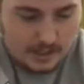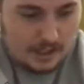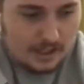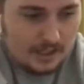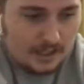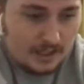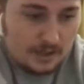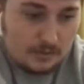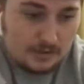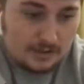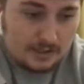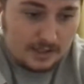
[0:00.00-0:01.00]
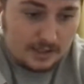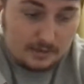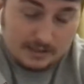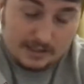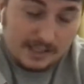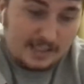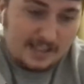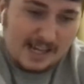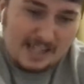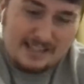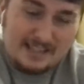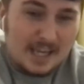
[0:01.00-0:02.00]
It was a decent
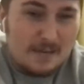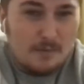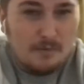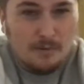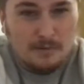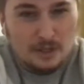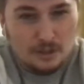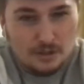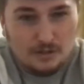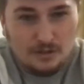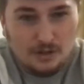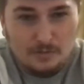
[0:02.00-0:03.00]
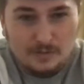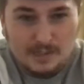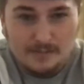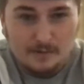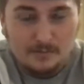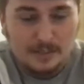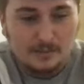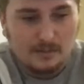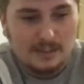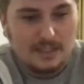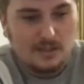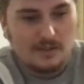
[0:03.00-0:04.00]
header. The keeper probably should have stopped it, if I'm being
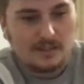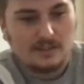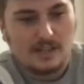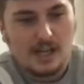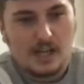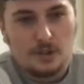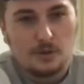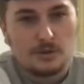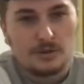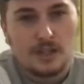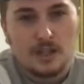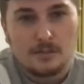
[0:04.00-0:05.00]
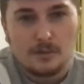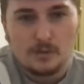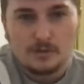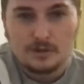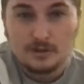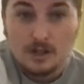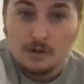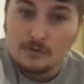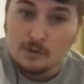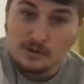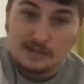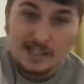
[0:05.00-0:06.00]
completely honest. Jordan Turnbull with the goal, of
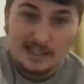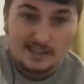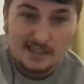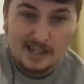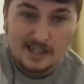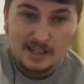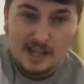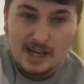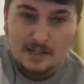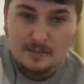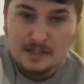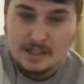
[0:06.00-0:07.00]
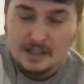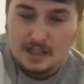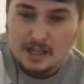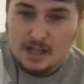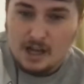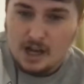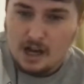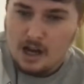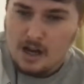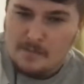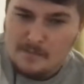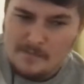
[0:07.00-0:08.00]
course, ex Saints Academy.
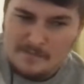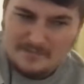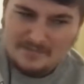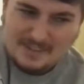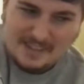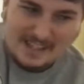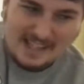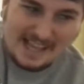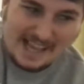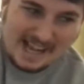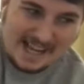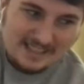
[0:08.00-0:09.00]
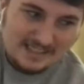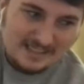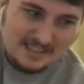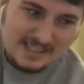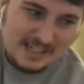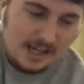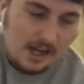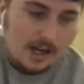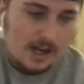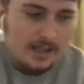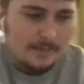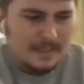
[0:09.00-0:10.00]
And
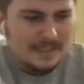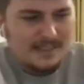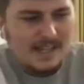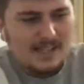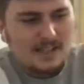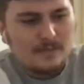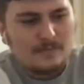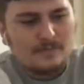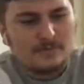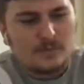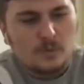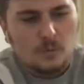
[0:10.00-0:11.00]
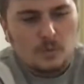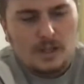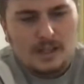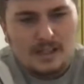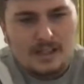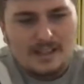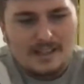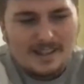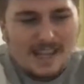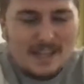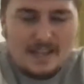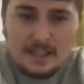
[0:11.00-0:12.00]
yeah, I mean, Dagenham were
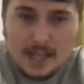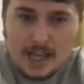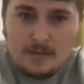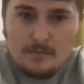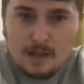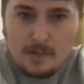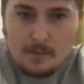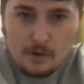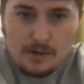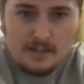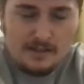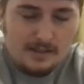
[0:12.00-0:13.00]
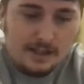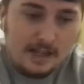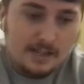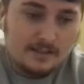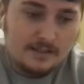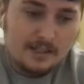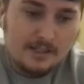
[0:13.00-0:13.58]
in the game at points and